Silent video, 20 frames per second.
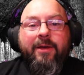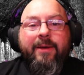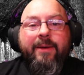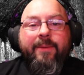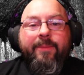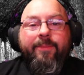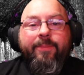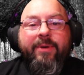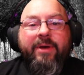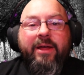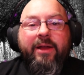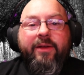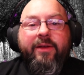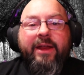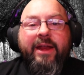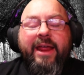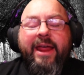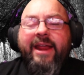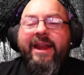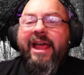But
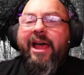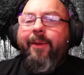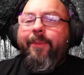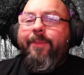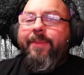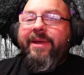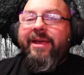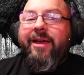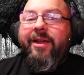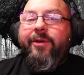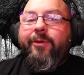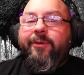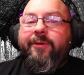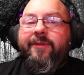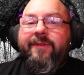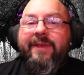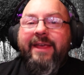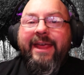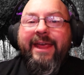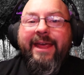it, helped me
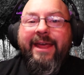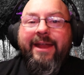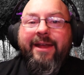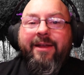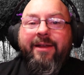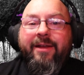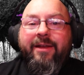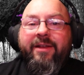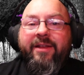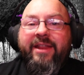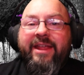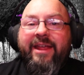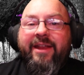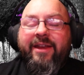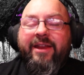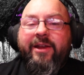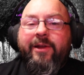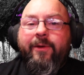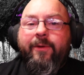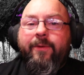understand that,
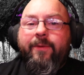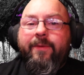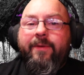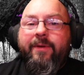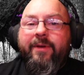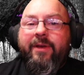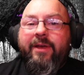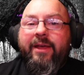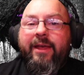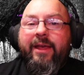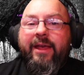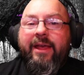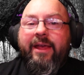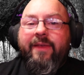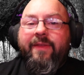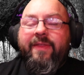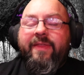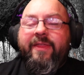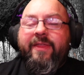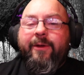you know,
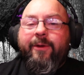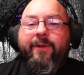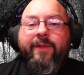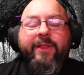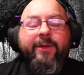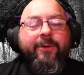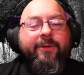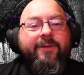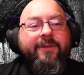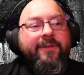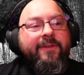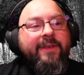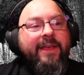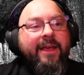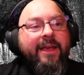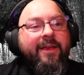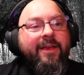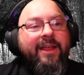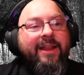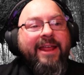they're they're
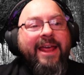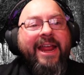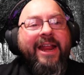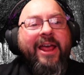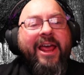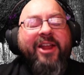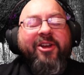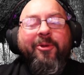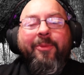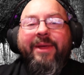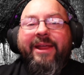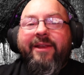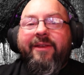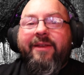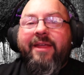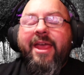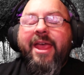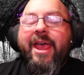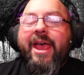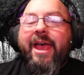sick. And I, I don't mean
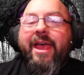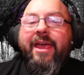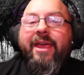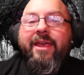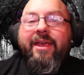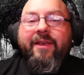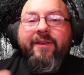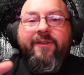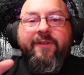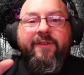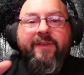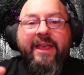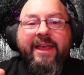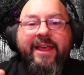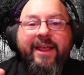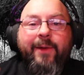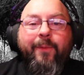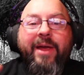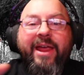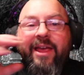sick
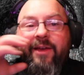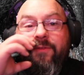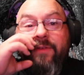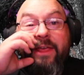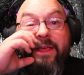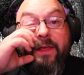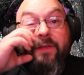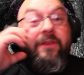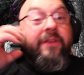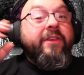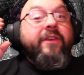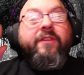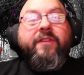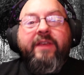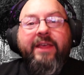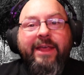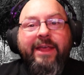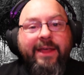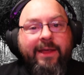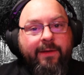in a way of like it's a
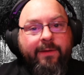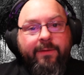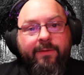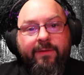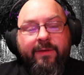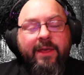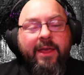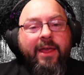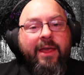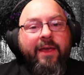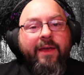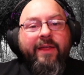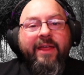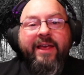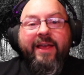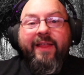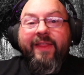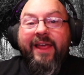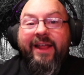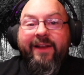disease, like
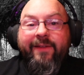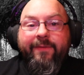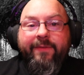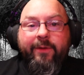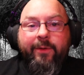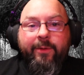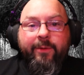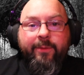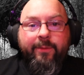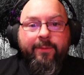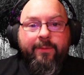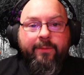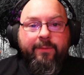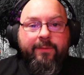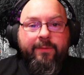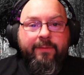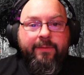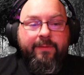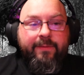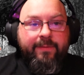a lot of
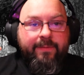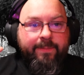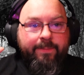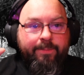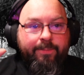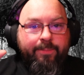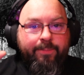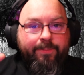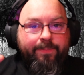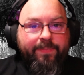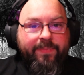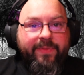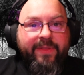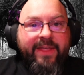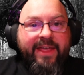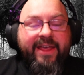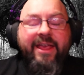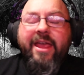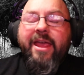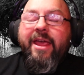those
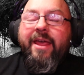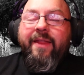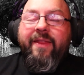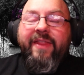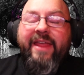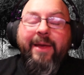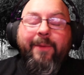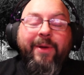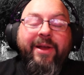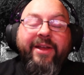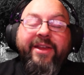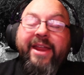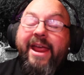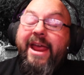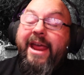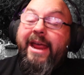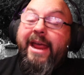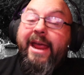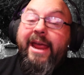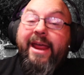like they went to
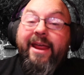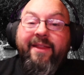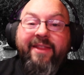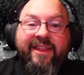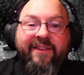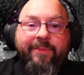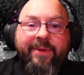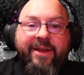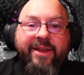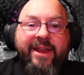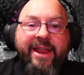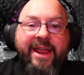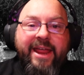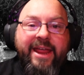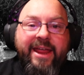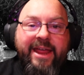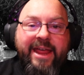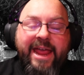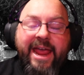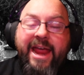AA, they've been to
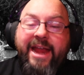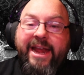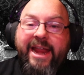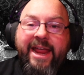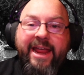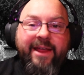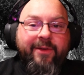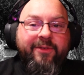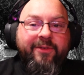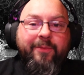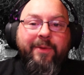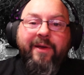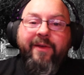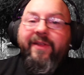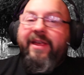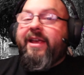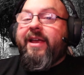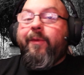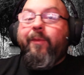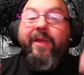NA as well,
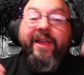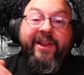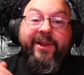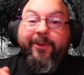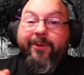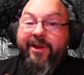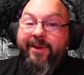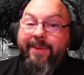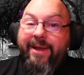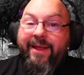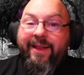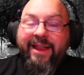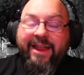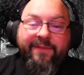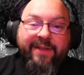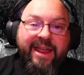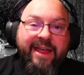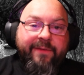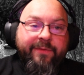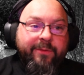like later in my life
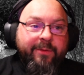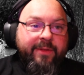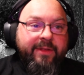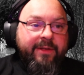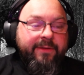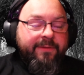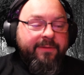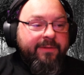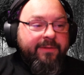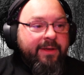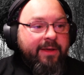after this,